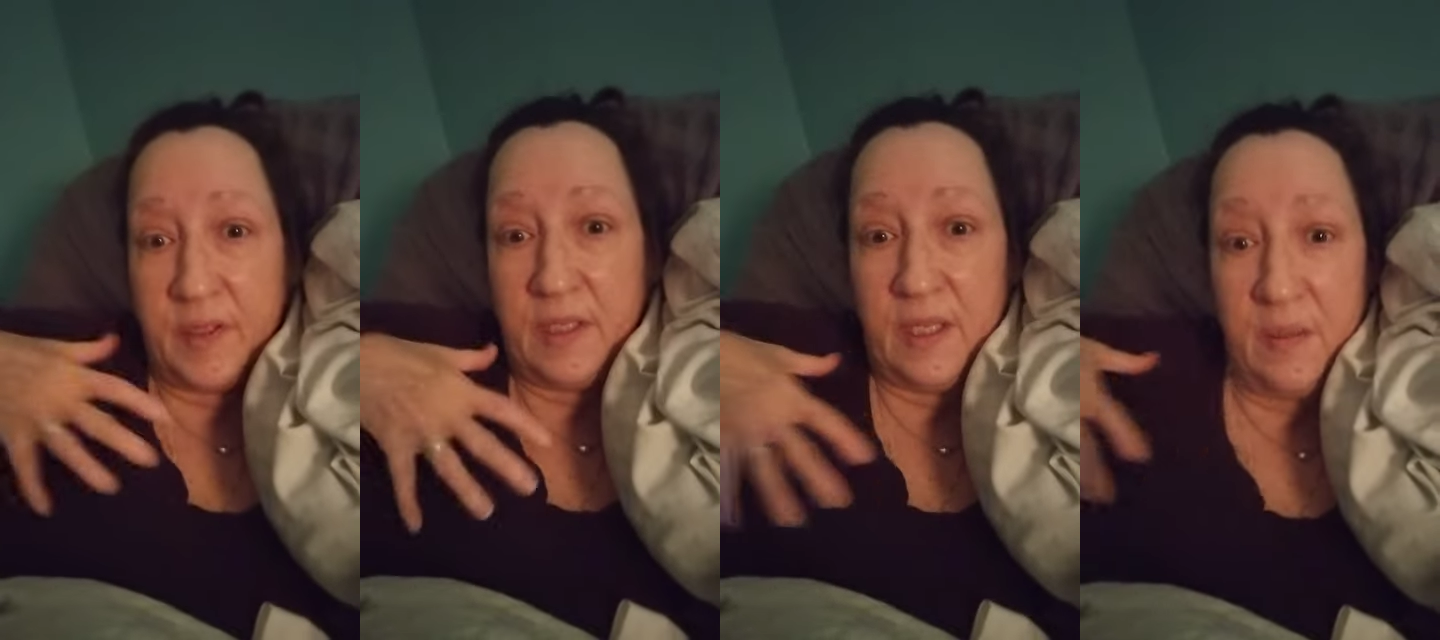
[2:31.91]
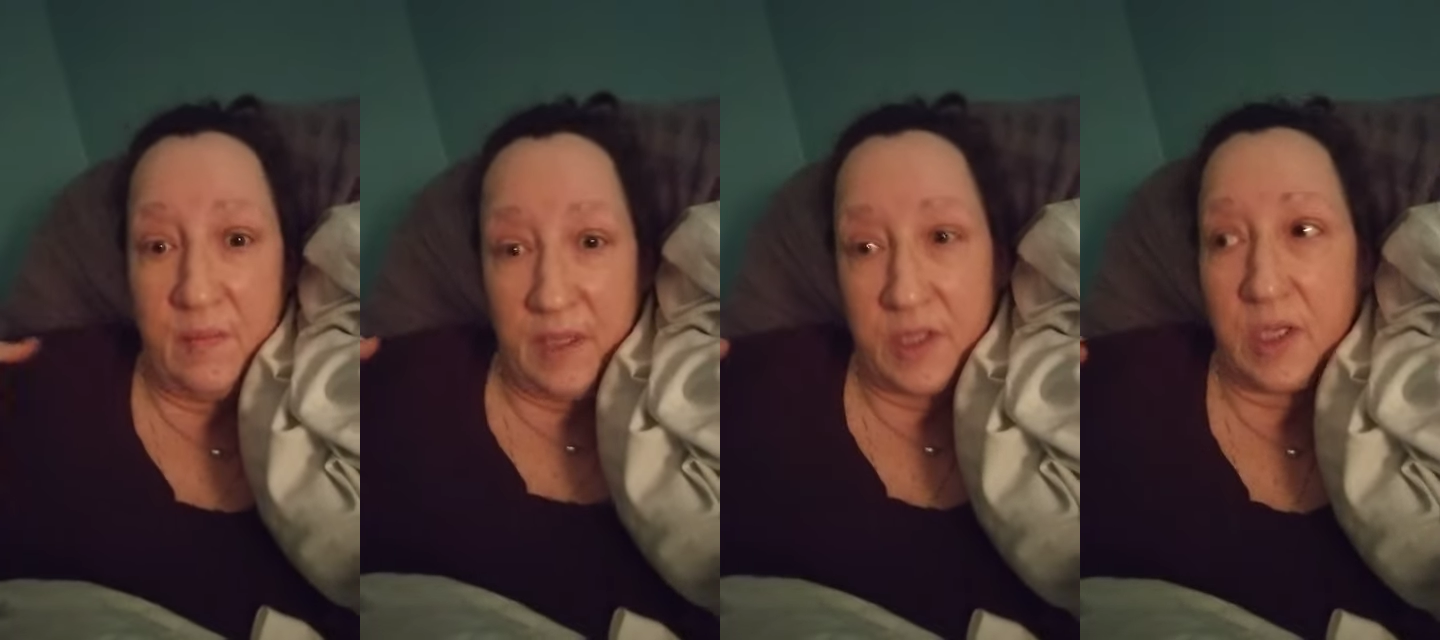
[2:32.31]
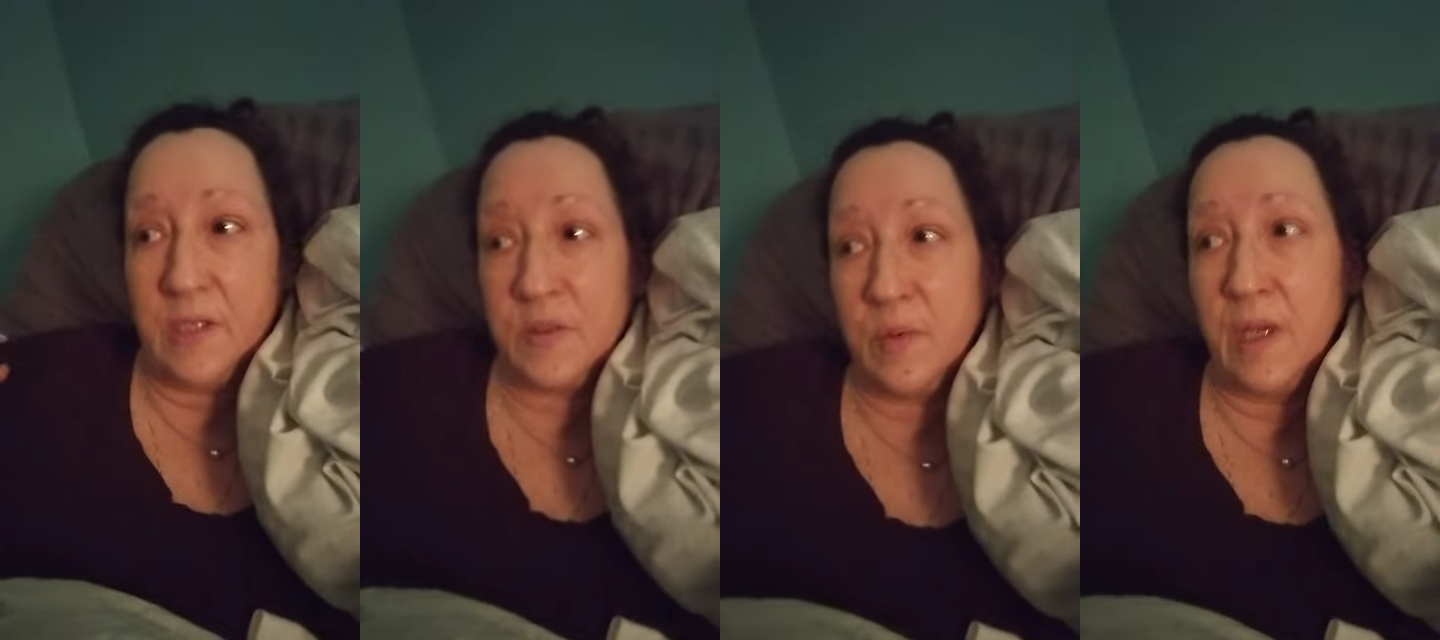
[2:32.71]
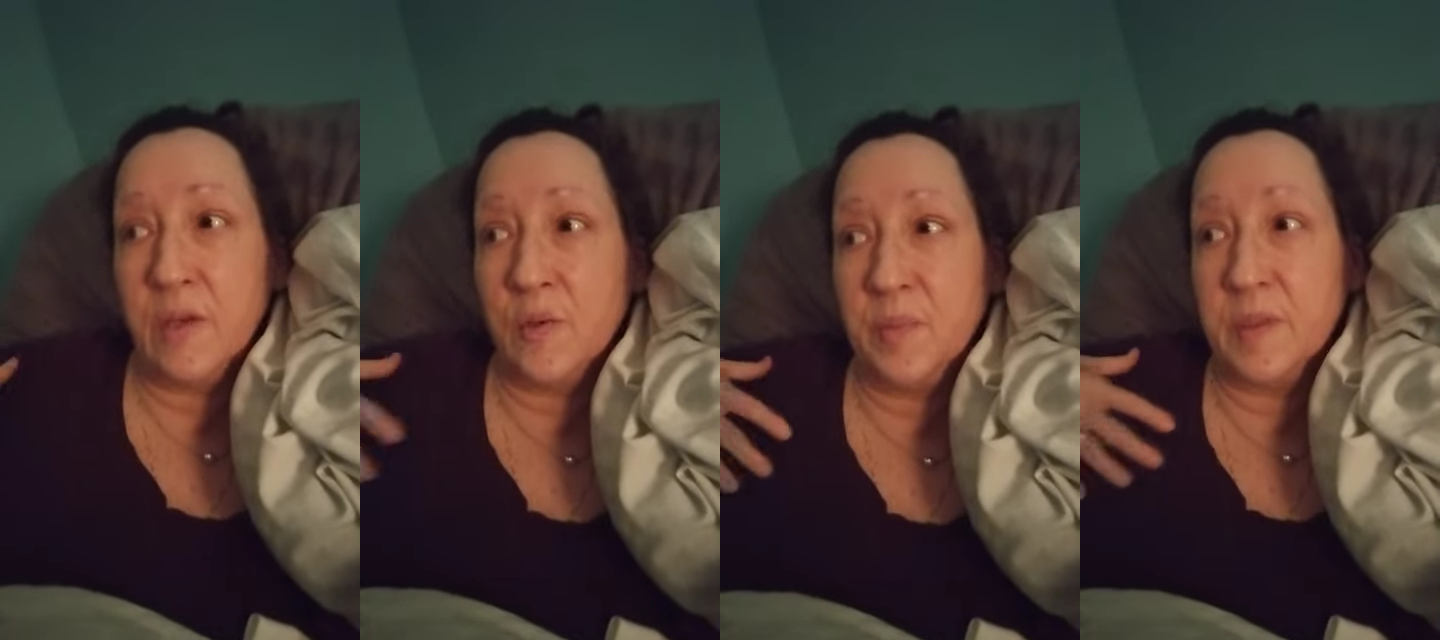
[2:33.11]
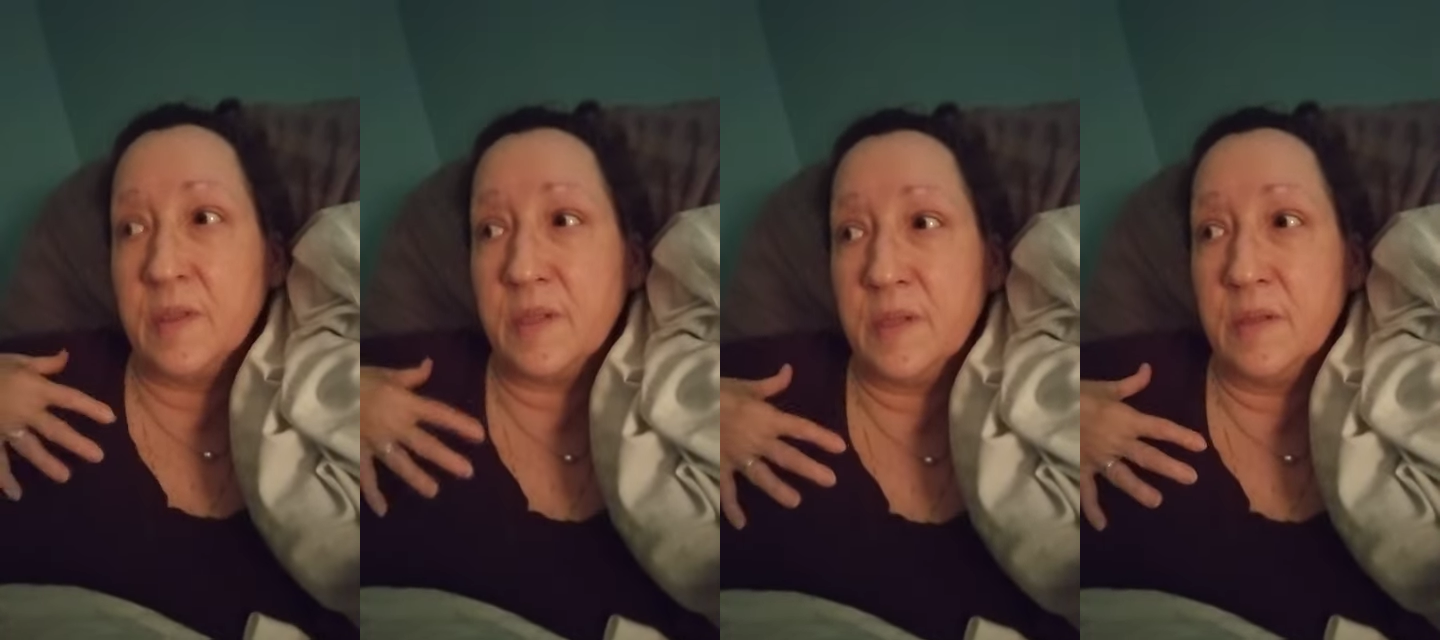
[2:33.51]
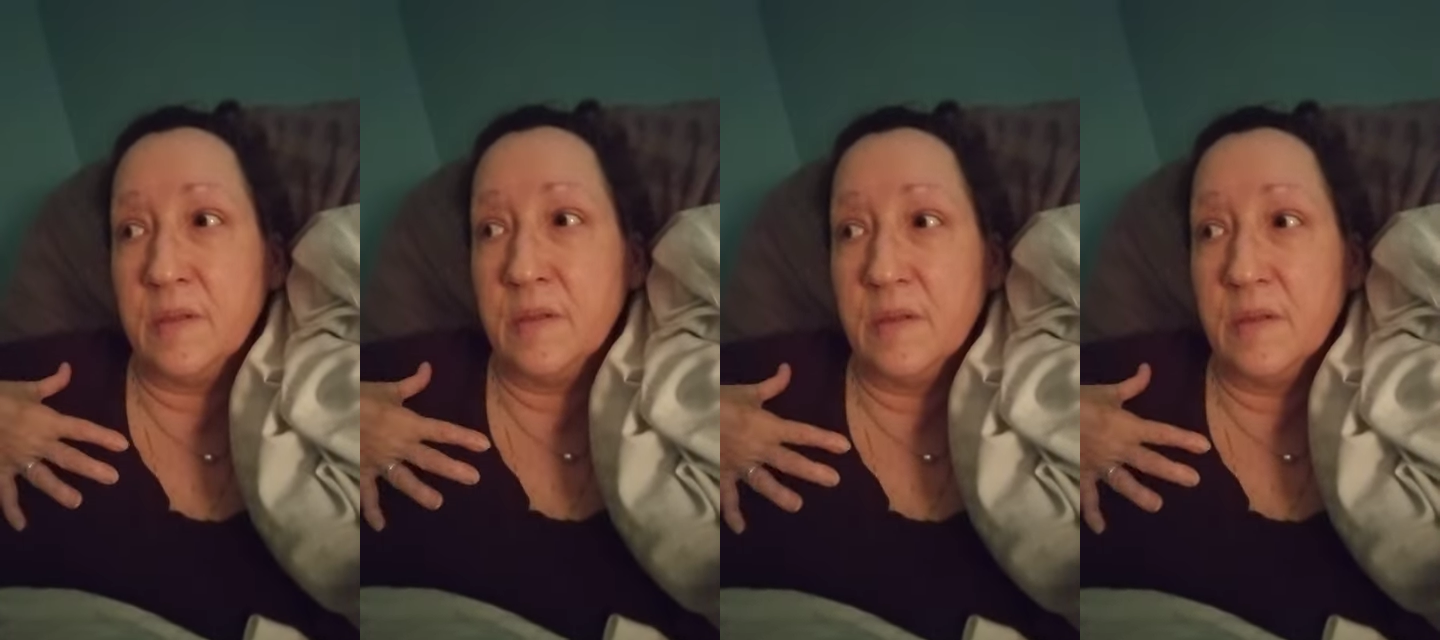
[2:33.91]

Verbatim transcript: to keep my chest wide open to,